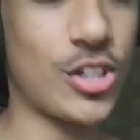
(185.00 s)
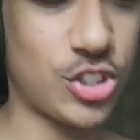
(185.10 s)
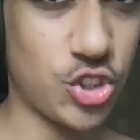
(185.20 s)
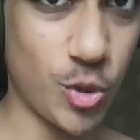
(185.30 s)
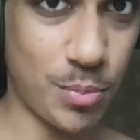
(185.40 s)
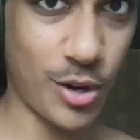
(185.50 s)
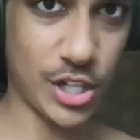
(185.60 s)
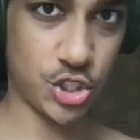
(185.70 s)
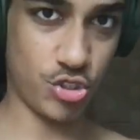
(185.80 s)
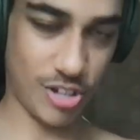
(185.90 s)
super
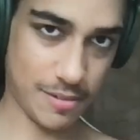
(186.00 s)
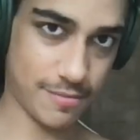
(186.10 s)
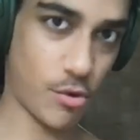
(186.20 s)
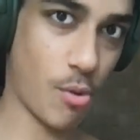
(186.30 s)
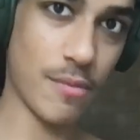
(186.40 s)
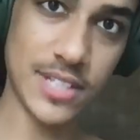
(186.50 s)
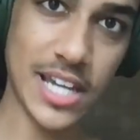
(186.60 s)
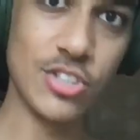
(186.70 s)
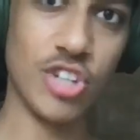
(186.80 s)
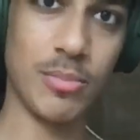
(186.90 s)
extreme form of
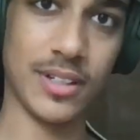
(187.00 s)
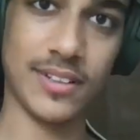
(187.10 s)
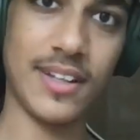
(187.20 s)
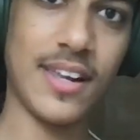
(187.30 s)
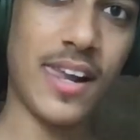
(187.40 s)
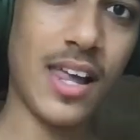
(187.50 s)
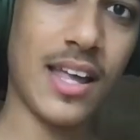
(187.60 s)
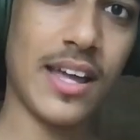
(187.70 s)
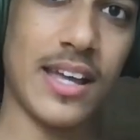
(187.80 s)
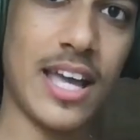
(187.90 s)
daydreaming.
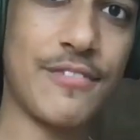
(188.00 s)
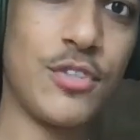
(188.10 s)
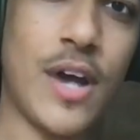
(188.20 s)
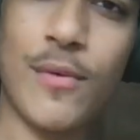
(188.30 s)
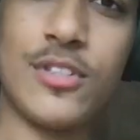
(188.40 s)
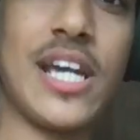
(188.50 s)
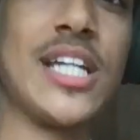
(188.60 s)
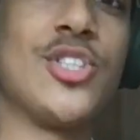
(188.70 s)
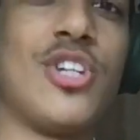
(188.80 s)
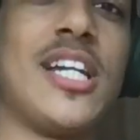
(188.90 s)
If you've ever
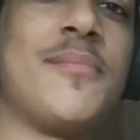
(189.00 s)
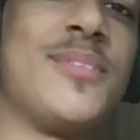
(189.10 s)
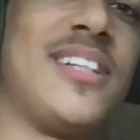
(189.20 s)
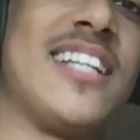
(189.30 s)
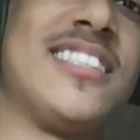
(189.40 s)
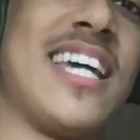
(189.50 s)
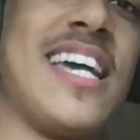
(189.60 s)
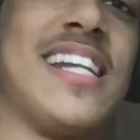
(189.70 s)
daydreamed, let's say in